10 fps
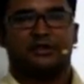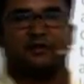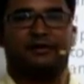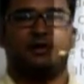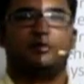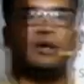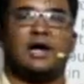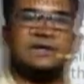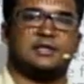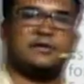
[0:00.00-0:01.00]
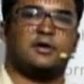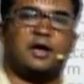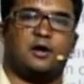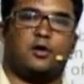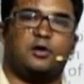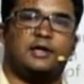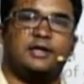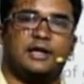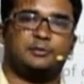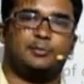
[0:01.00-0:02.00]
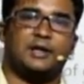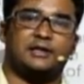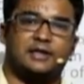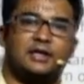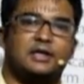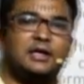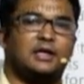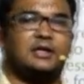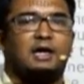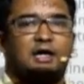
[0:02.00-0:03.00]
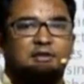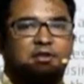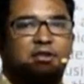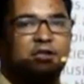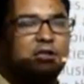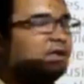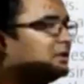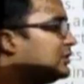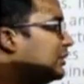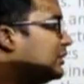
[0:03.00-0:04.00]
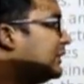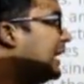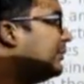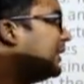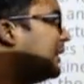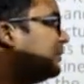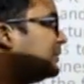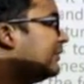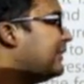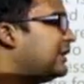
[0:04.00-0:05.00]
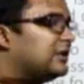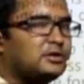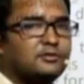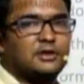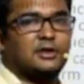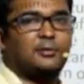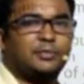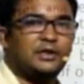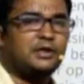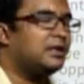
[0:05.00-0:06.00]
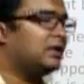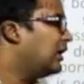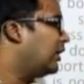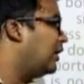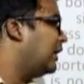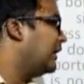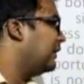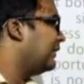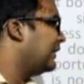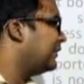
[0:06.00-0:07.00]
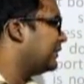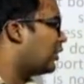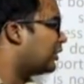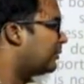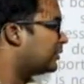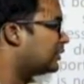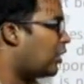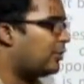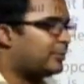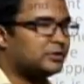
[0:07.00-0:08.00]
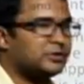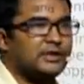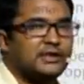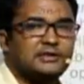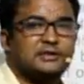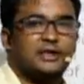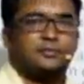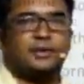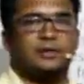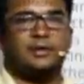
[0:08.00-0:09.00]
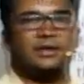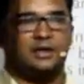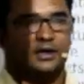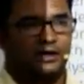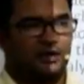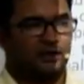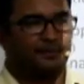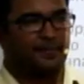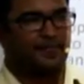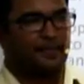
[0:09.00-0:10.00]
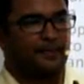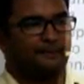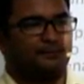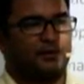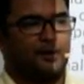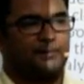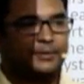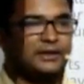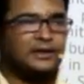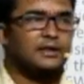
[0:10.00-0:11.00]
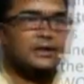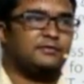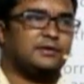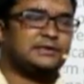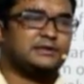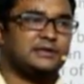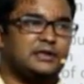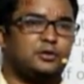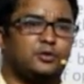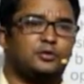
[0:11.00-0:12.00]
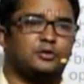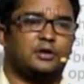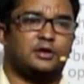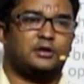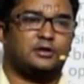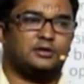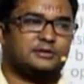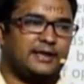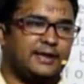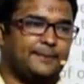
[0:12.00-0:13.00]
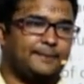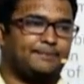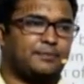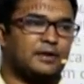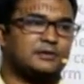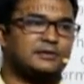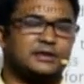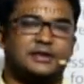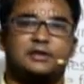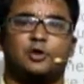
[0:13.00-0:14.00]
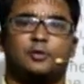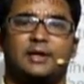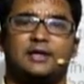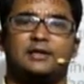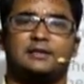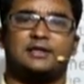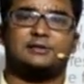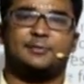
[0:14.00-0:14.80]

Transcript: much revenue as they already expected in last year. So that becomes the weakness of the company. And when we talk about the opportunities, maybe a company which is into, say, certain domain is